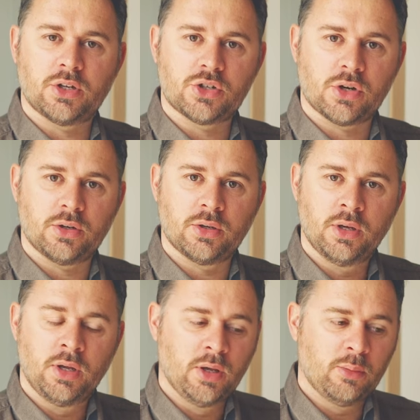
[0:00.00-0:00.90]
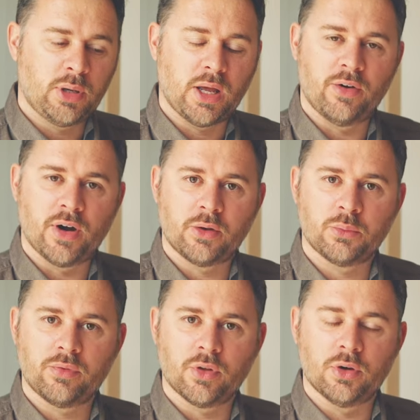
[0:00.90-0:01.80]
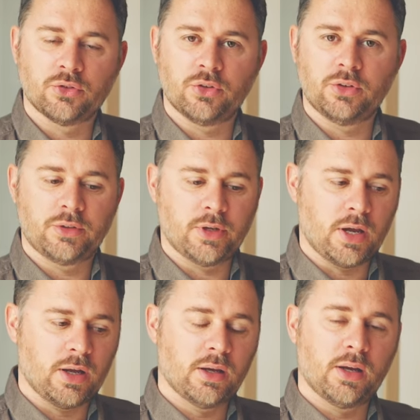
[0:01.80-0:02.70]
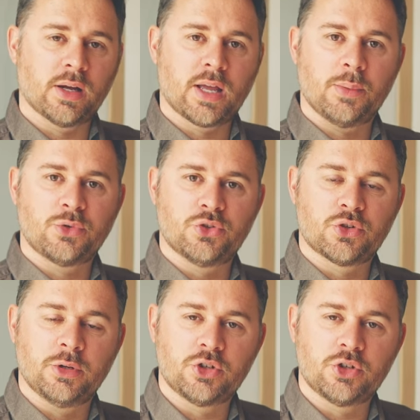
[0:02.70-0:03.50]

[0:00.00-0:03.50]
enjoyed playing around with those. And uh, I captured some